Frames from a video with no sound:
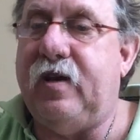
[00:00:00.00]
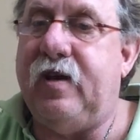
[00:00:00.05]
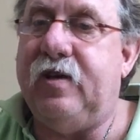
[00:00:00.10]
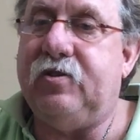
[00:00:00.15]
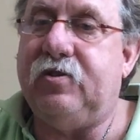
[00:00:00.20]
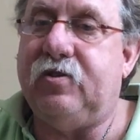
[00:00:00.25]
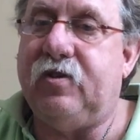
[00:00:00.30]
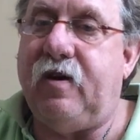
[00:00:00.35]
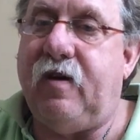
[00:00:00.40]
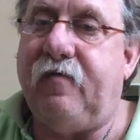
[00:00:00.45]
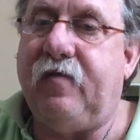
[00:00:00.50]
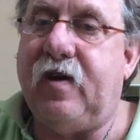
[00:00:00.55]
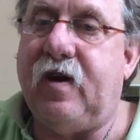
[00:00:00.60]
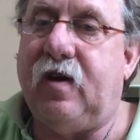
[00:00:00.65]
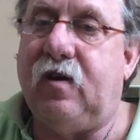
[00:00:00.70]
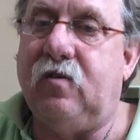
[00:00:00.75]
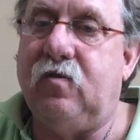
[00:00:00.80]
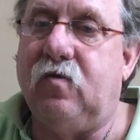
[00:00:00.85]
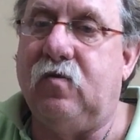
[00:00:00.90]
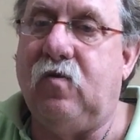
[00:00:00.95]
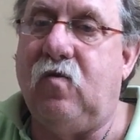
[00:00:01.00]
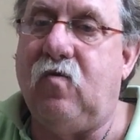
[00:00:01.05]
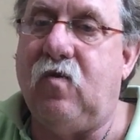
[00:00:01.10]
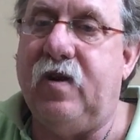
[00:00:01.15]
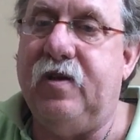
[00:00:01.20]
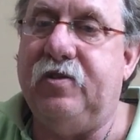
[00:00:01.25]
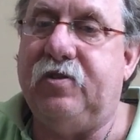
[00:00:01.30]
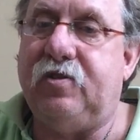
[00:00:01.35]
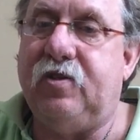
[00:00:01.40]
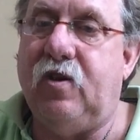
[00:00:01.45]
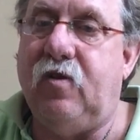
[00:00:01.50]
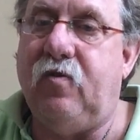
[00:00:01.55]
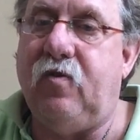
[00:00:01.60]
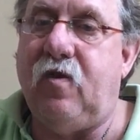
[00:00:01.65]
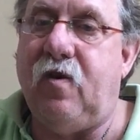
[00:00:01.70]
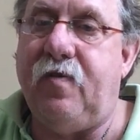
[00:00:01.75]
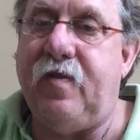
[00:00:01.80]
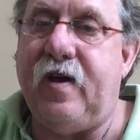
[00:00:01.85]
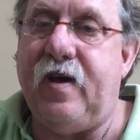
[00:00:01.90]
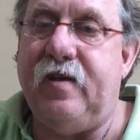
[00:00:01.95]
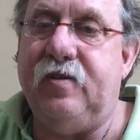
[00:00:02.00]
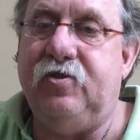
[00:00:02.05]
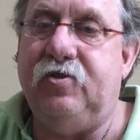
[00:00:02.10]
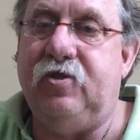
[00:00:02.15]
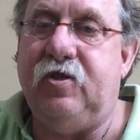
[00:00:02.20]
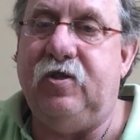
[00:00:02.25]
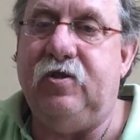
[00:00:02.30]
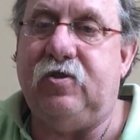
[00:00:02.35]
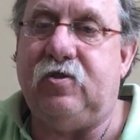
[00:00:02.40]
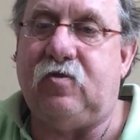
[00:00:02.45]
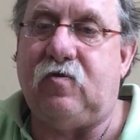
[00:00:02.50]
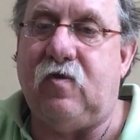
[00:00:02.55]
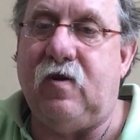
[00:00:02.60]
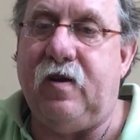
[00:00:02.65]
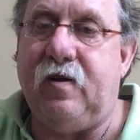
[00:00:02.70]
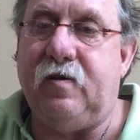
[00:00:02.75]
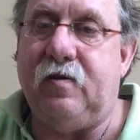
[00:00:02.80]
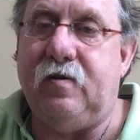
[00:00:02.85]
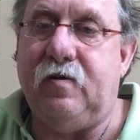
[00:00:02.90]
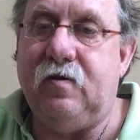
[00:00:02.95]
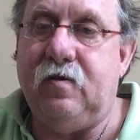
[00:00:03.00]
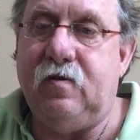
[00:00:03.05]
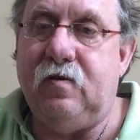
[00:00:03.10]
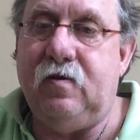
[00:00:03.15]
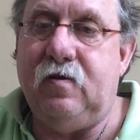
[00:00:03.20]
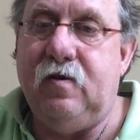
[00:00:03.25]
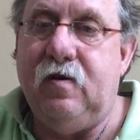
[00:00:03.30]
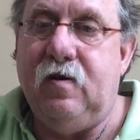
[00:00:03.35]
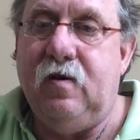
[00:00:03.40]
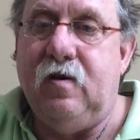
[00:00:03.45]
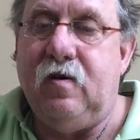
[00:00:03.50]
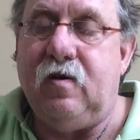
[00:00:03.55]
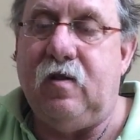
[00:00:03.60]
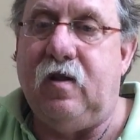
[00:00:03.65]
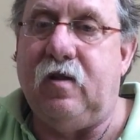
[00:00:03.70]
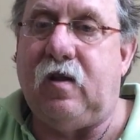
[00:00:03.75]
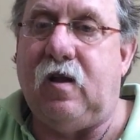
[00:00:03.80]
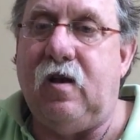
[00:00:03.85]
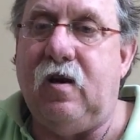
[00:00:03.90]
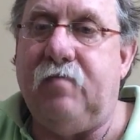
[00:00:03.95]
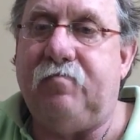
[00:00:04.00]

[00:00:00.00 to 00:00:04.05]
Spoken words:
Actually, I've got a little grace note on that G string, little